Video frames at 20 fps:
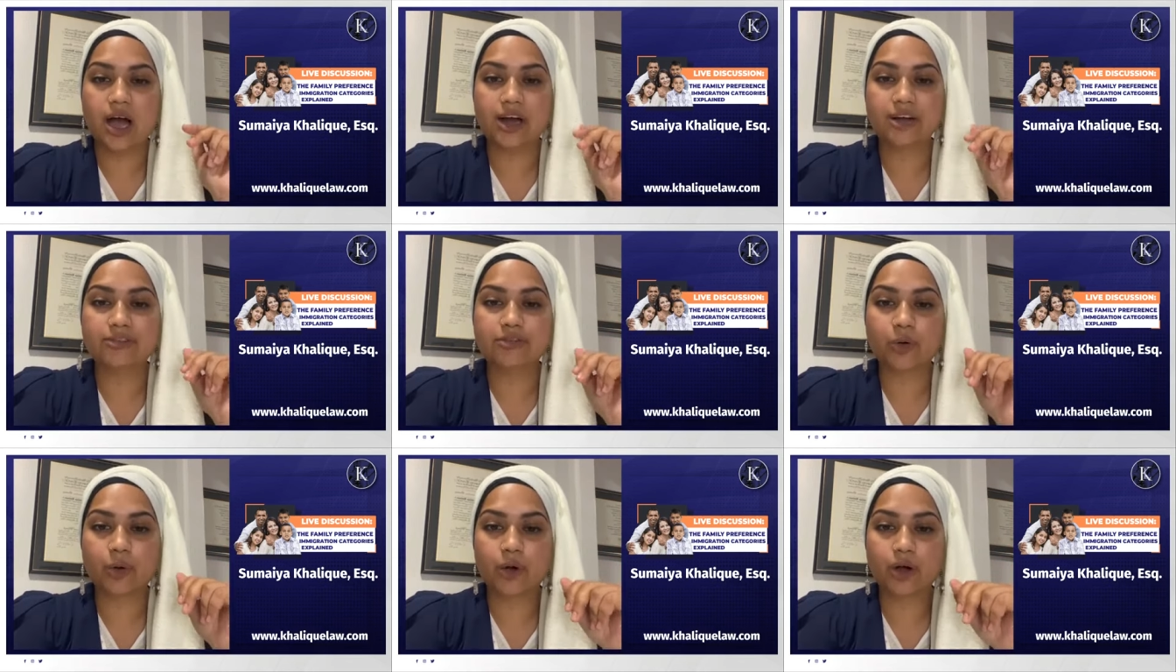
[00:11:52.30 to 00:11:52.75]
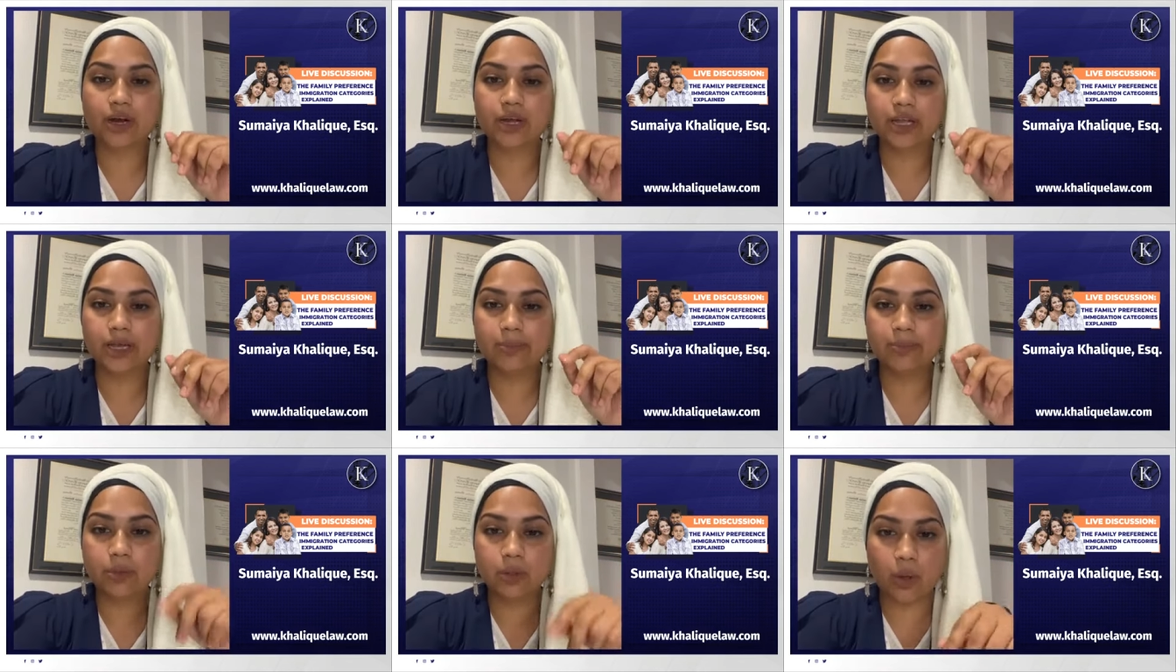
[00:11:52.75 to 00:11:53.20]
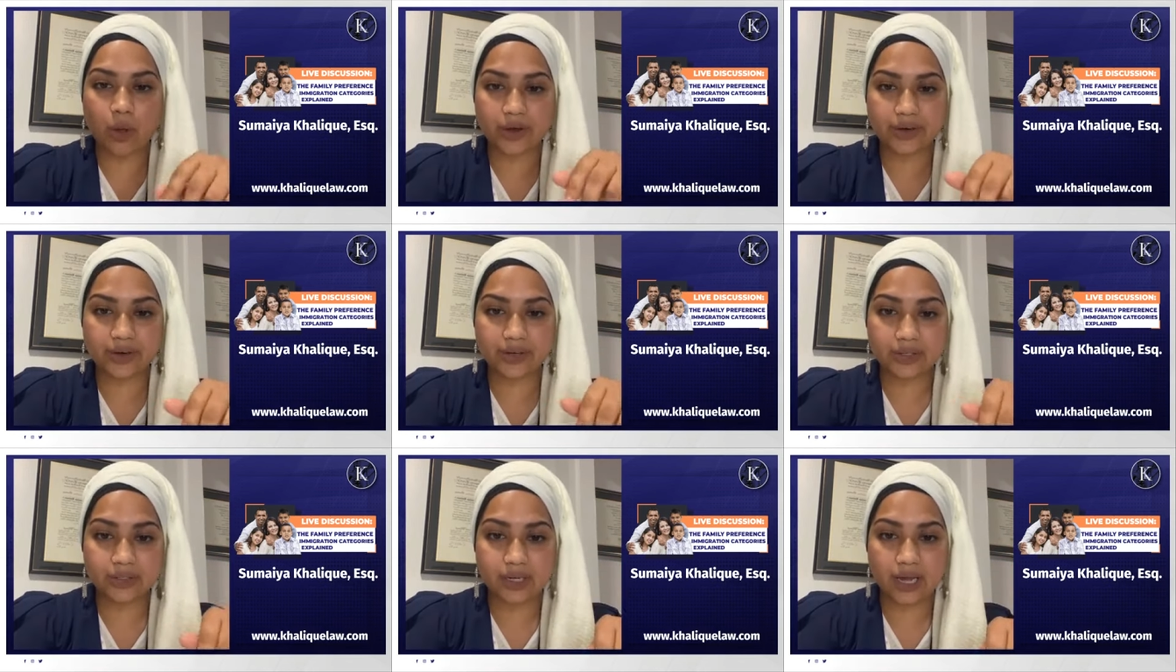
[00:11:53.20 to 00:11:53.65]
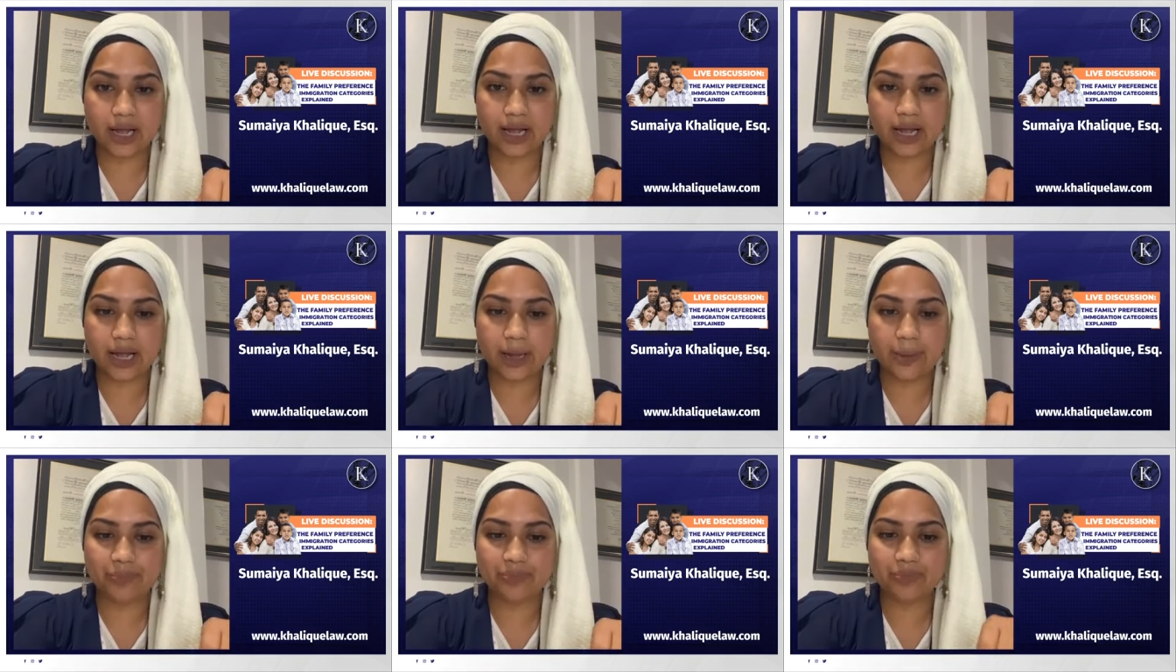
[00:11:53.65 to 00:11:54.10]
are for
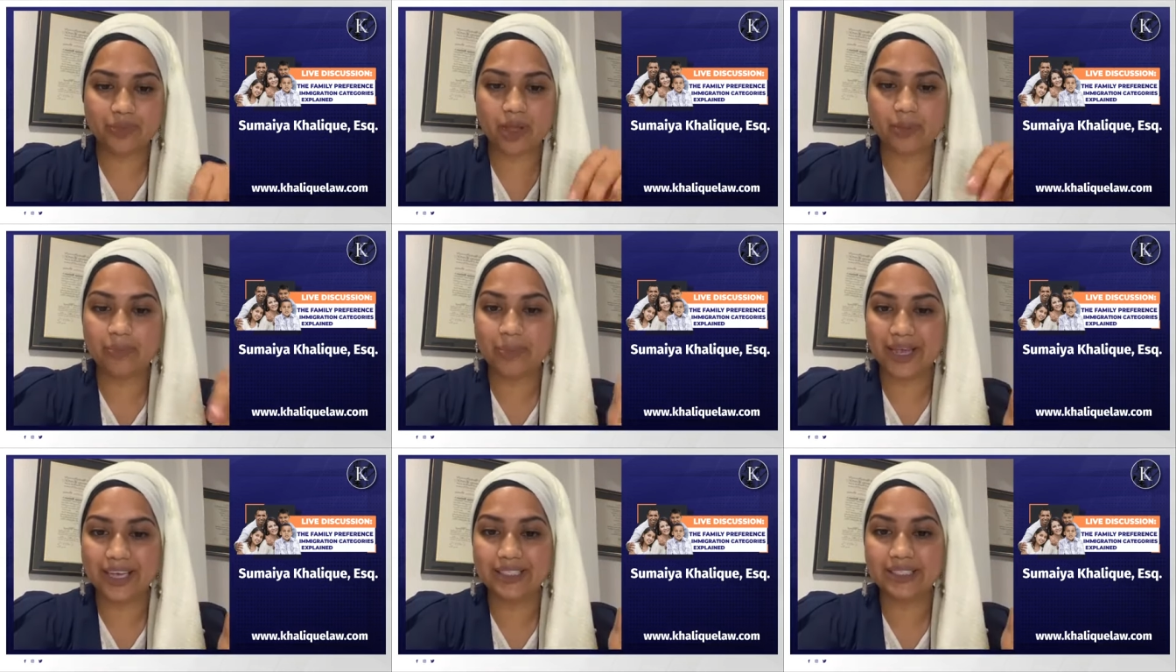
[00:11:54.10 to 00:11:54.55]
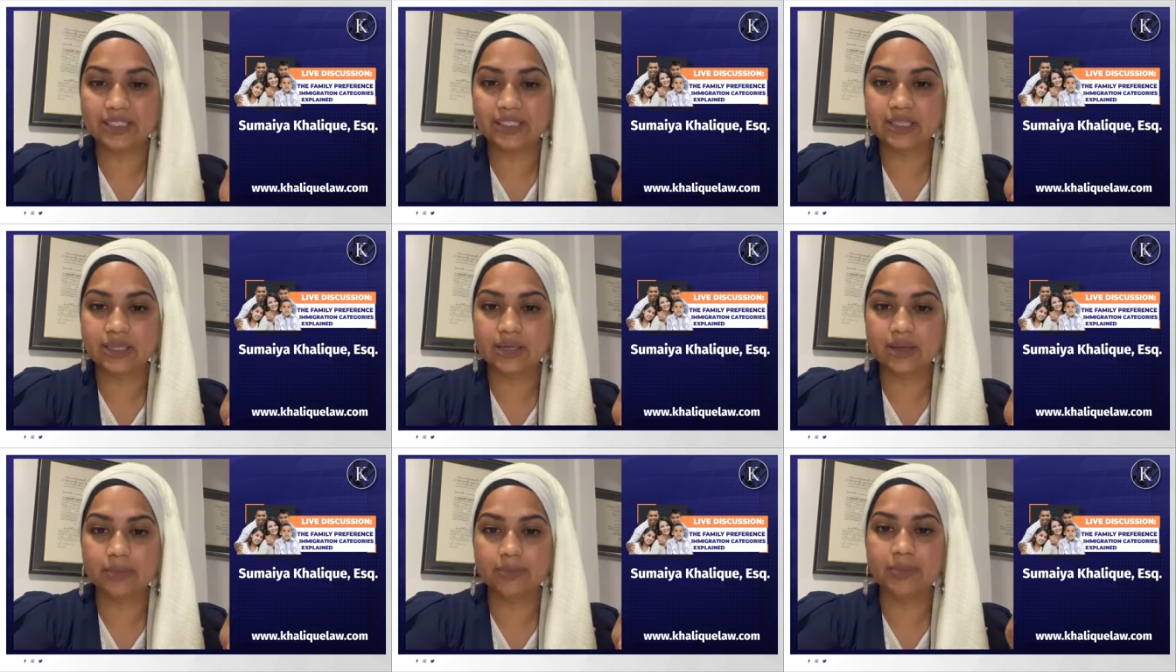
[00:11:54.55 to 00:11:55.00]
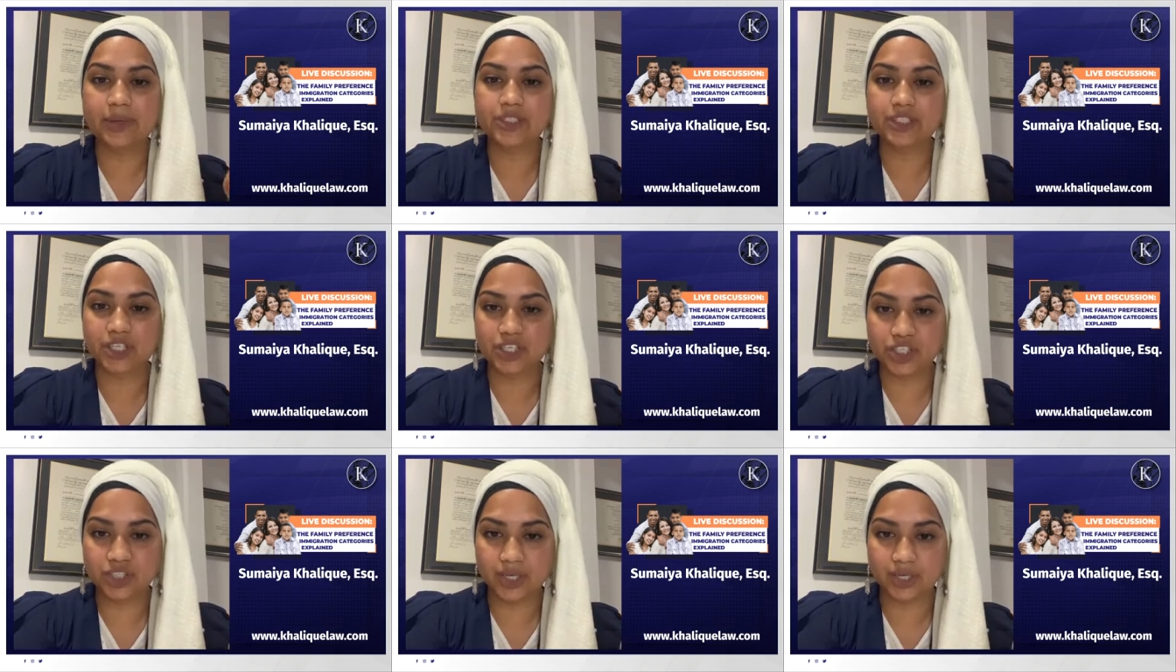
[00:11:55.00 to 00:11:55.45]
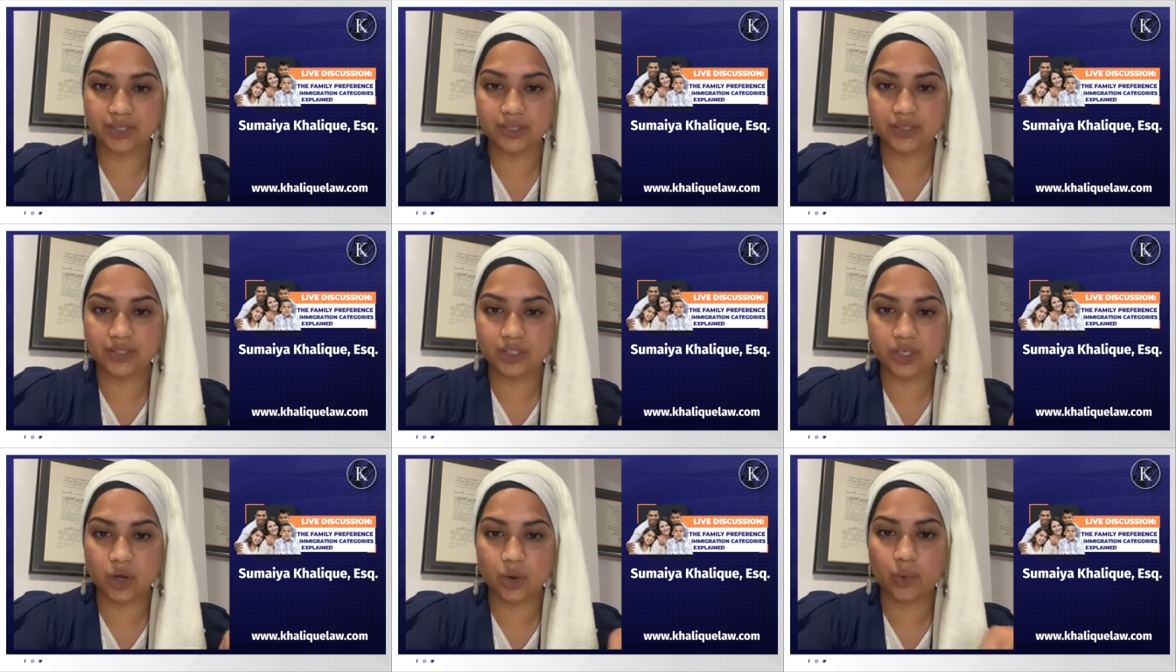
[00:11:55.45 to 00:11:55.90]
employer-based
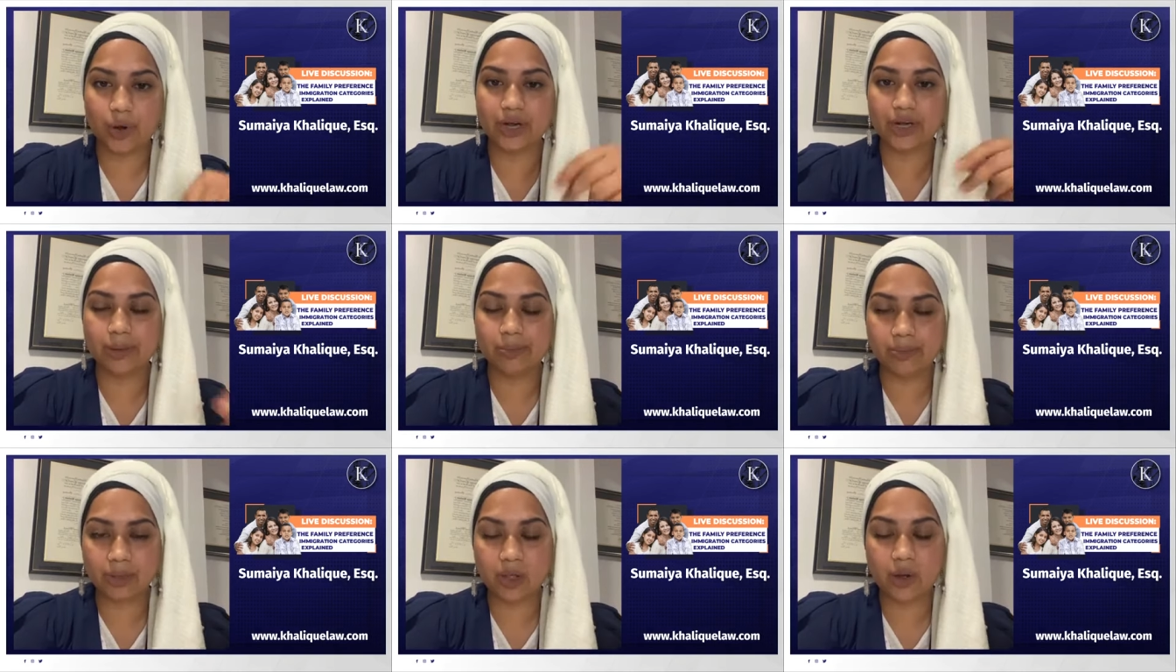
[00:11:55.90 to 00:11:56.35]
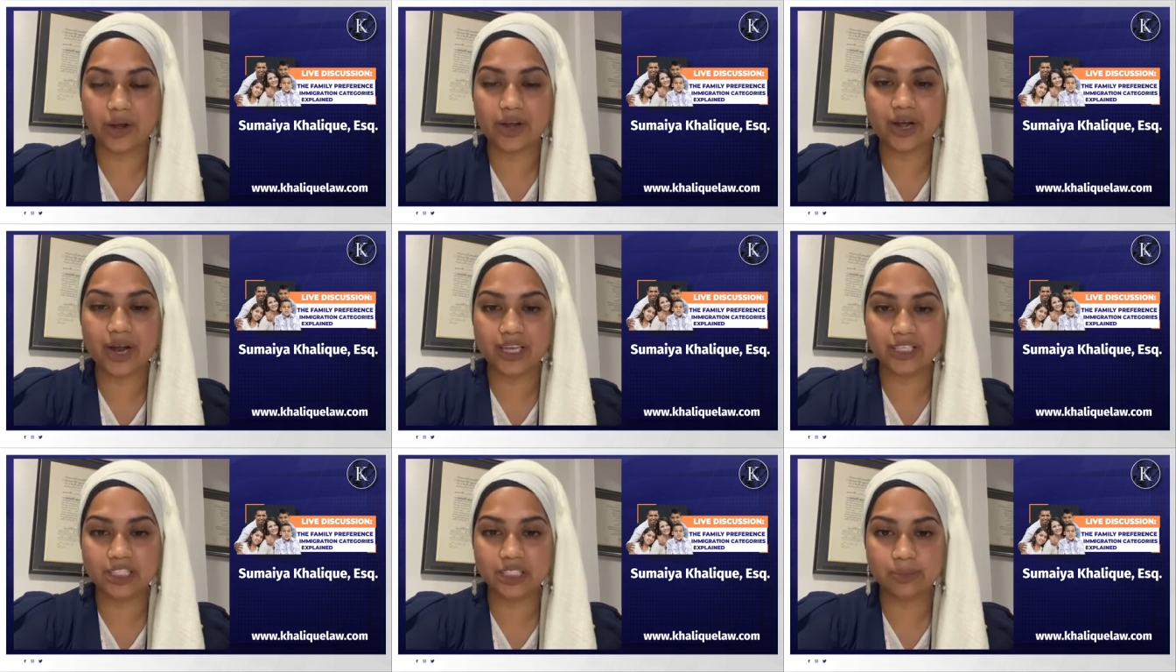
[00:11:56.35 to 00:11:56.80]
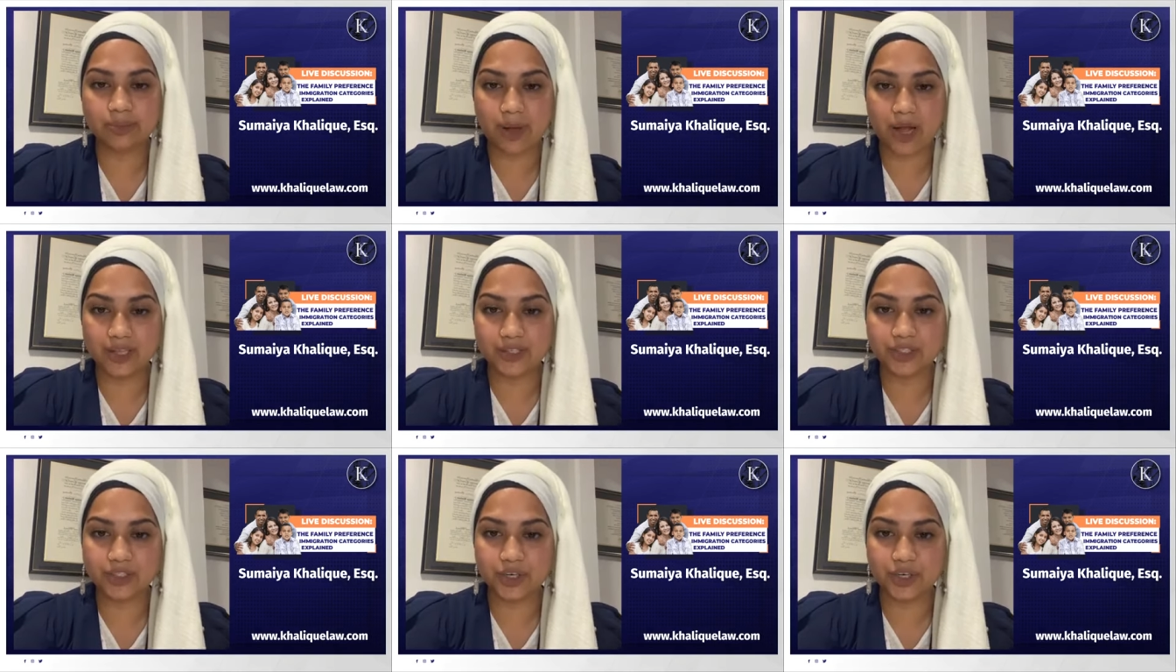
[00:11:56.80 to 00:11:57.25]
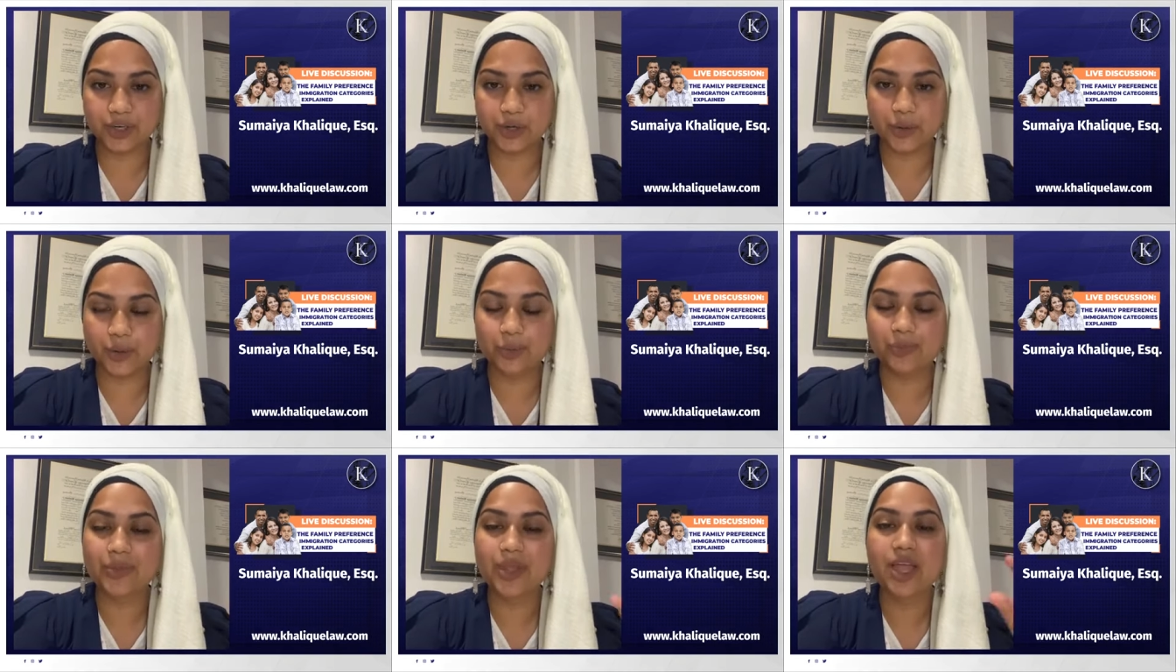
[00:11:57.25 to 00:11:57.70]
petitions, so where an employer has sponsored
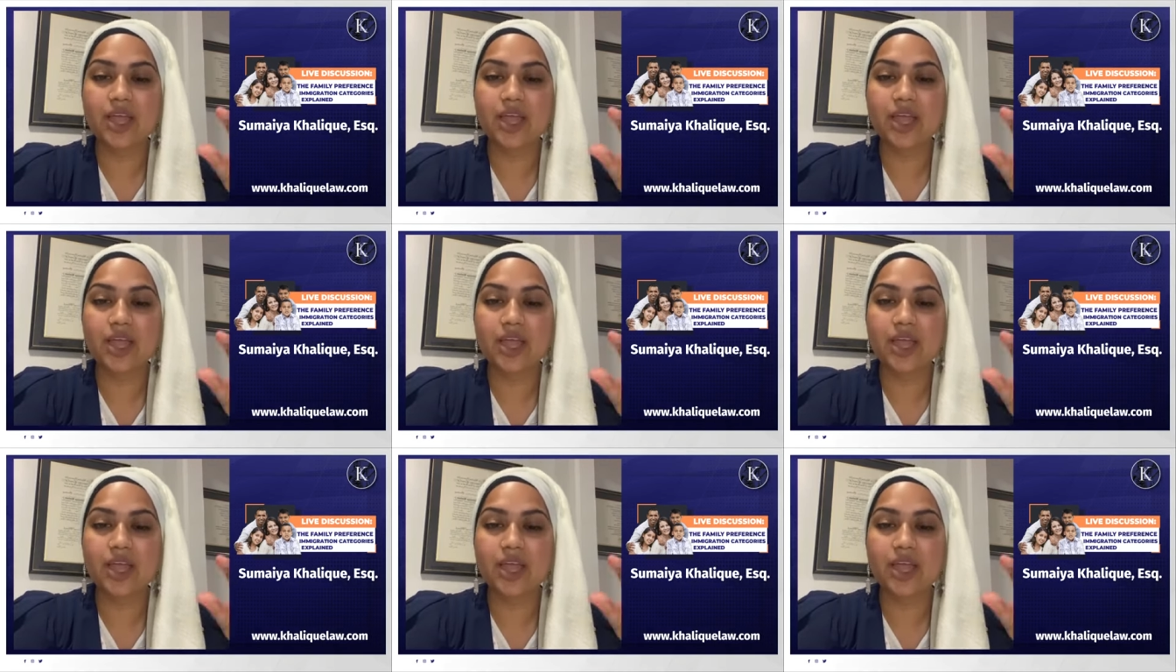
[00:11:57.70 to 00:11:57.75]
you.